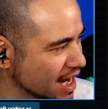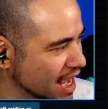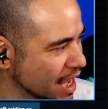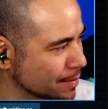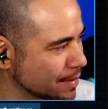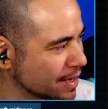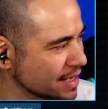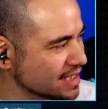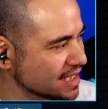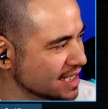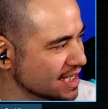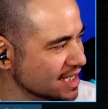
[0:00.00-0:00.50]

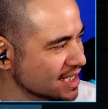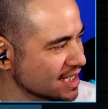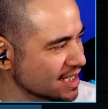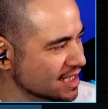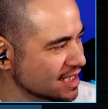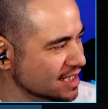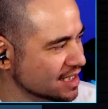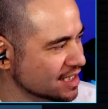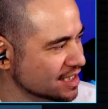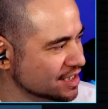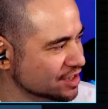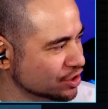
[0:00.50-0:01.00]
MAD,
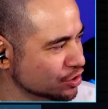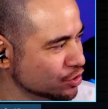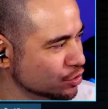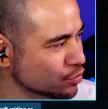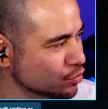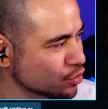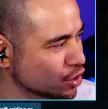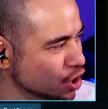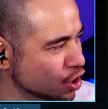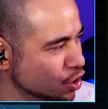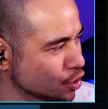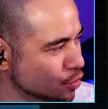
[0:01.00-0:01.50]
so you
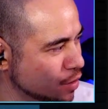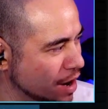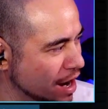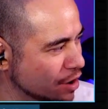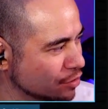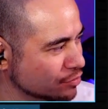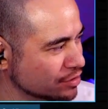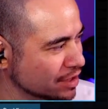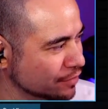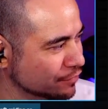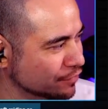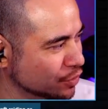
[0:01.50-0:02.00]
know how
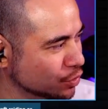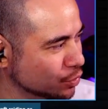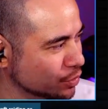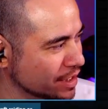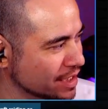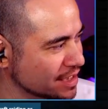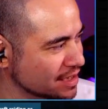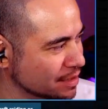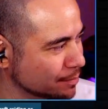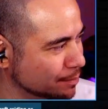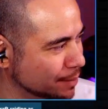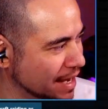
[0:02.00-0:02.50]
difficult it
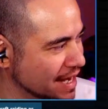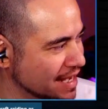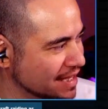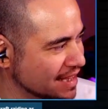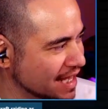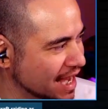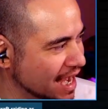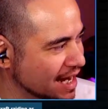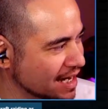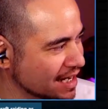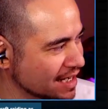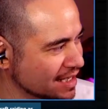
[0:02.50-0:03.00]
is to paint
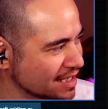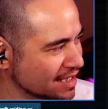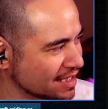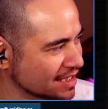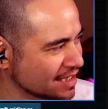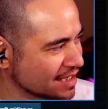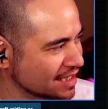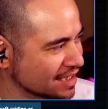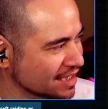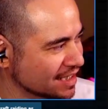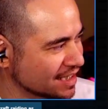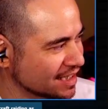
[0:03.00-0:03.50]
that.
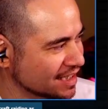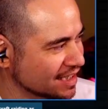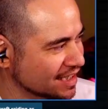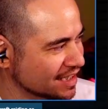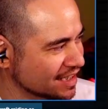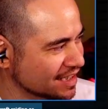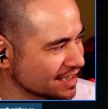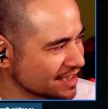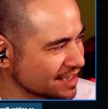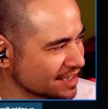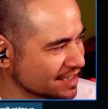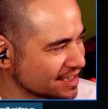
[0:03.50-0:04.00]

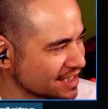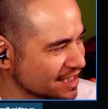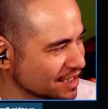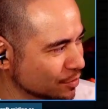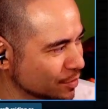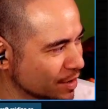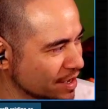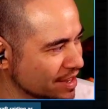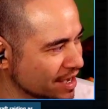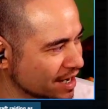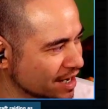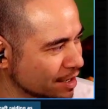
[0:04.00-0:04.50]
Do you see the
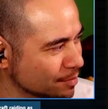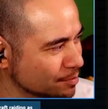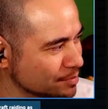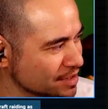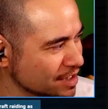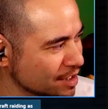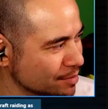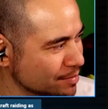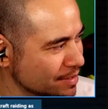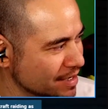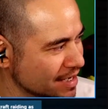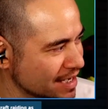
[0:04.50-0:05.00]
way that comes
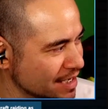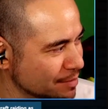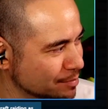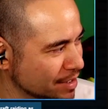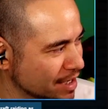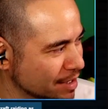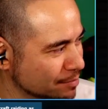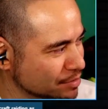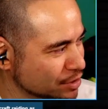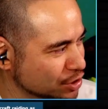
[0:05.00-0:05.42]
up? It becomes a